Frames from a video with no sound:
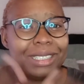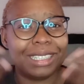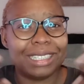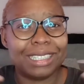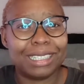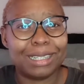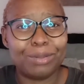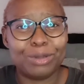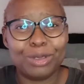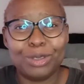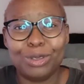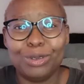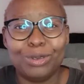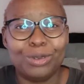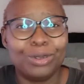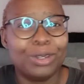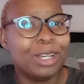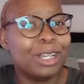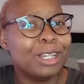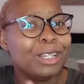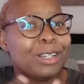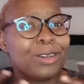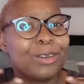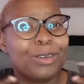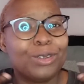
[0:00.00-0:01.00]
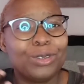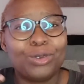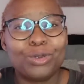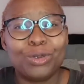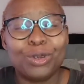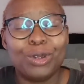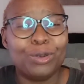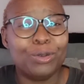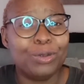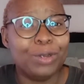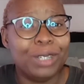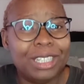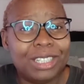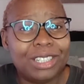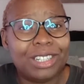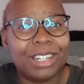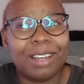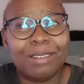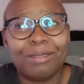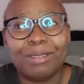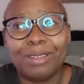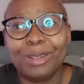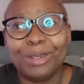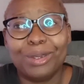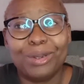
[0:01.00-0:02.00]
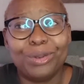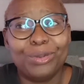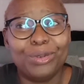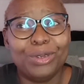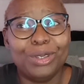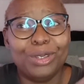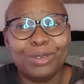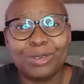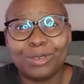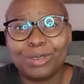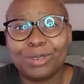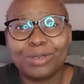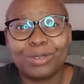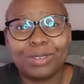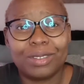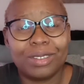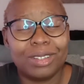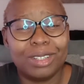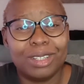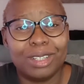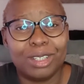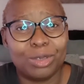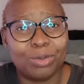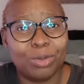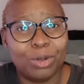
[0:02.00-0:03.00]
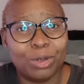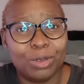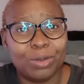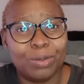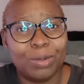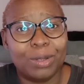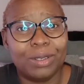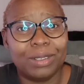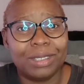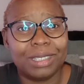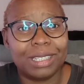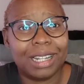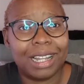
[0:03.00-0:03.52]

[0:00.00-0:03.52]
It's up to you, because when we travel, we use disposables.